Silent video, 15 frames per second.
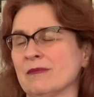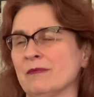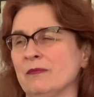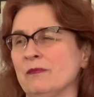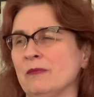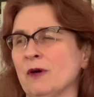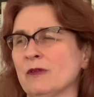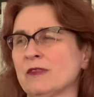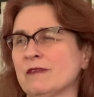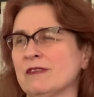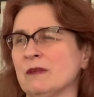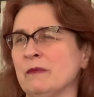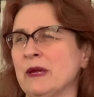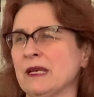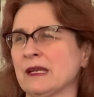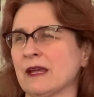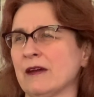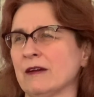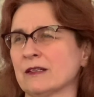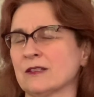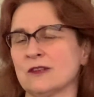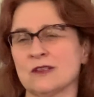both of the main
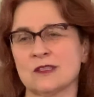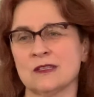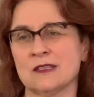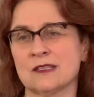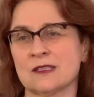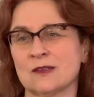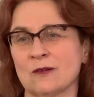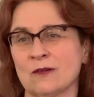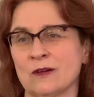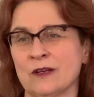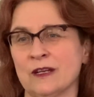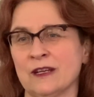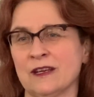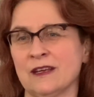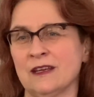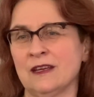characters in the story,